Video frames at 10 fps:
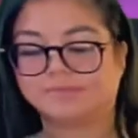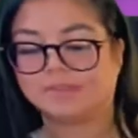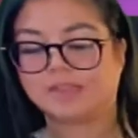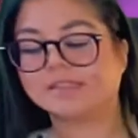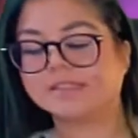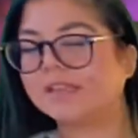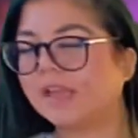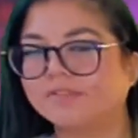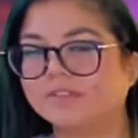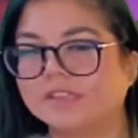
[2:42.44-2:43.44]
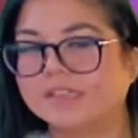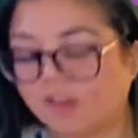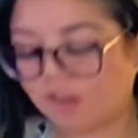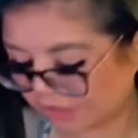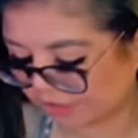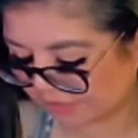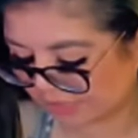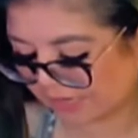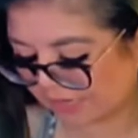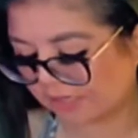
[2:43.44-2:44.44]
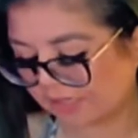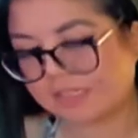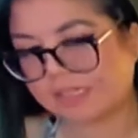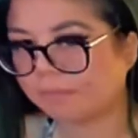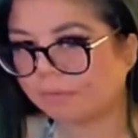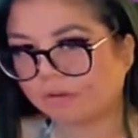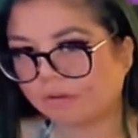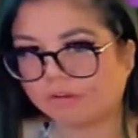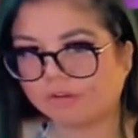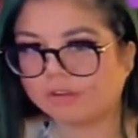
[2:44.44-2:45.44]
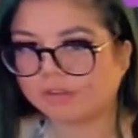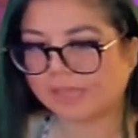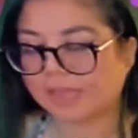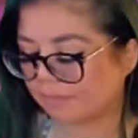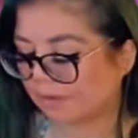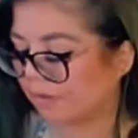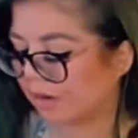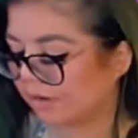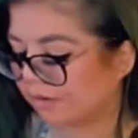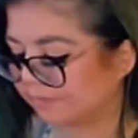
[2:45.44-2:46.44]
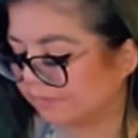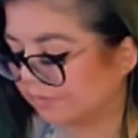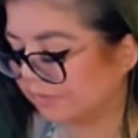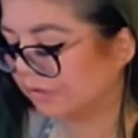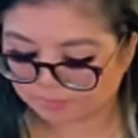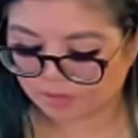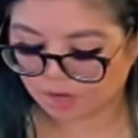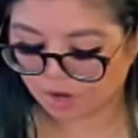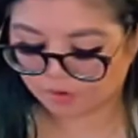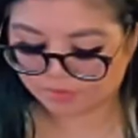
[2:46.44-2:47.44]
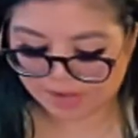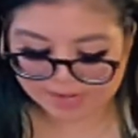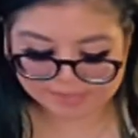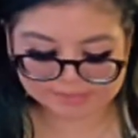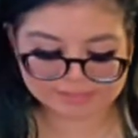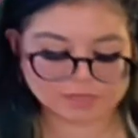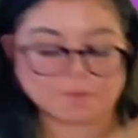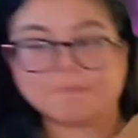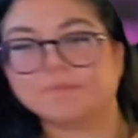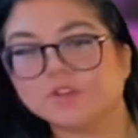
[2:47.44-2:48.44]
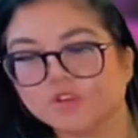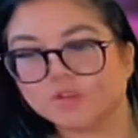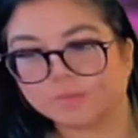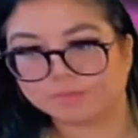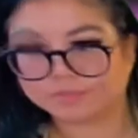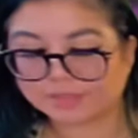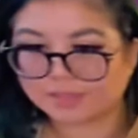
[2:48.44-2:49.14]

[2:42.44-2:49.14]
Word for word: It's definitely not your, like, typical gaming brand. All right, so boom.